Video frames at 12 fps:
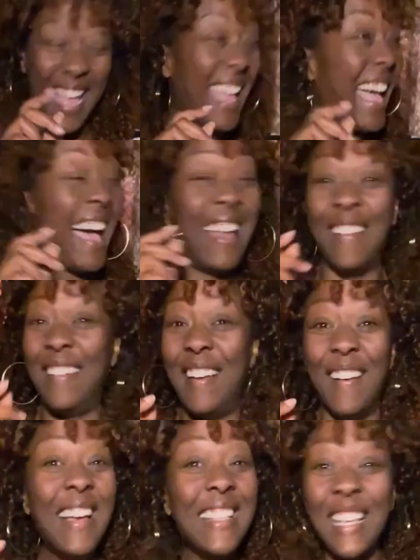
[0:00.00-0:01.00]
I don't know.
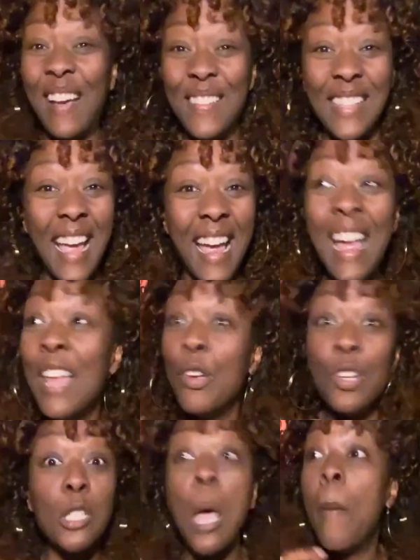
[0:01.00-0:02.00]
See what I'm saying? You
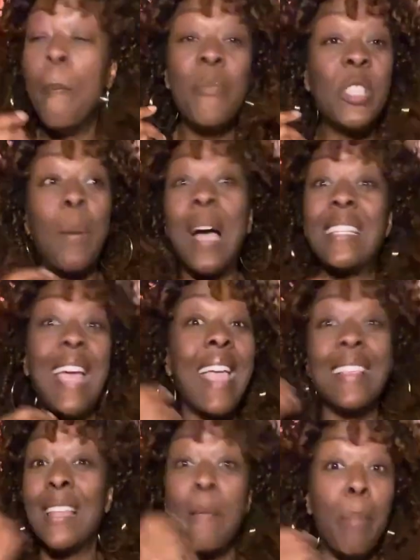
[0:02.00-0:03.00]
just
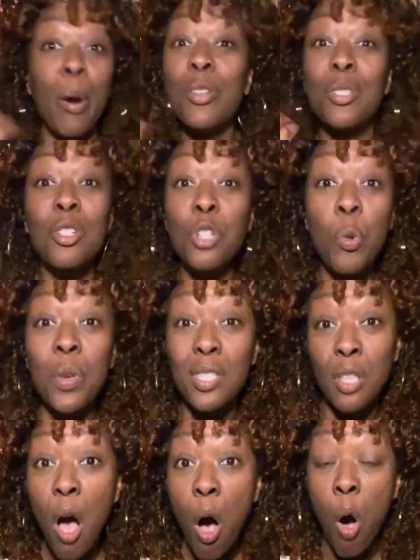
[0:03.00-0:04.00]
spontaneously burst into a
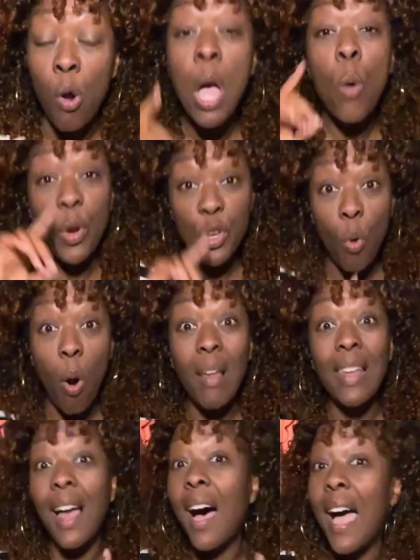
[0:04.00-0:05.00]
song when you are
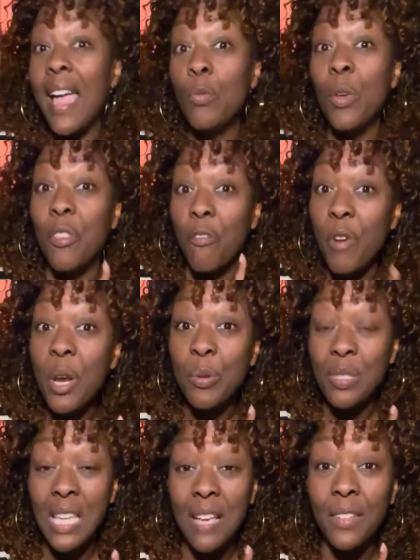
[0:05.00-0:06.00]
aligned with the
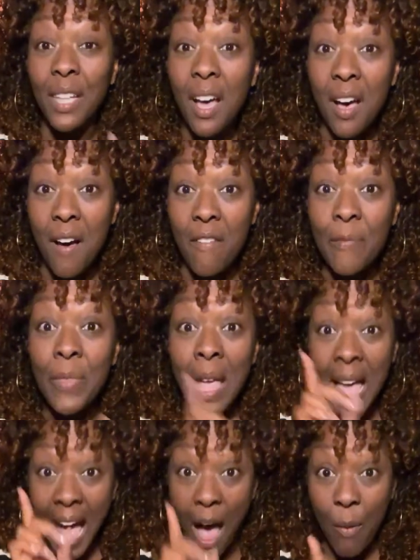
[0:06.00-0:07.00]
frequency of love.
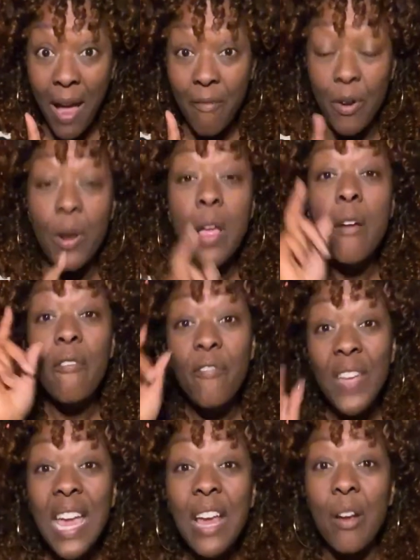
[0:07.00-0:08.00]
However,
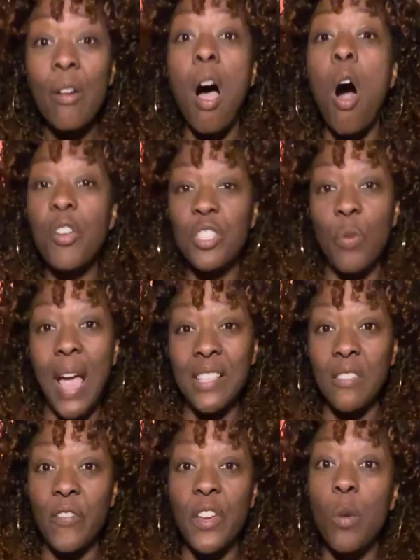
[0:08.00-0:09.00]
fear also has
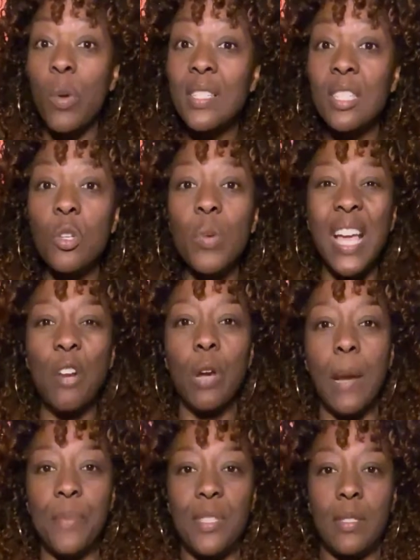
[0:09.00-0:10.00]
a fear. What does it do? It
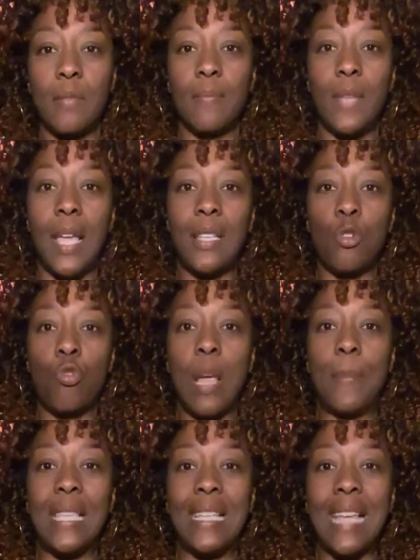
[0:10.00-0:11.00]
grips. It
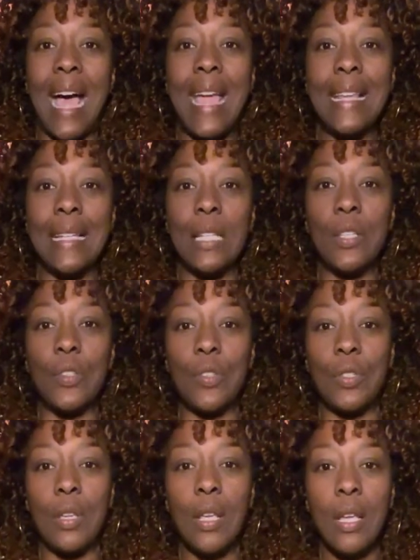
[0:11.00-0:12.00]
grips. It
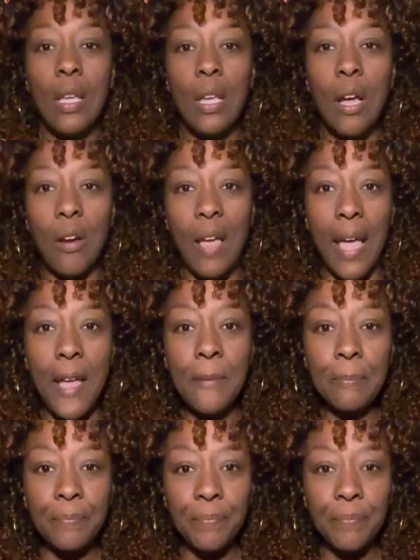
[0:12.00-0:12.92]
tightens. Okay?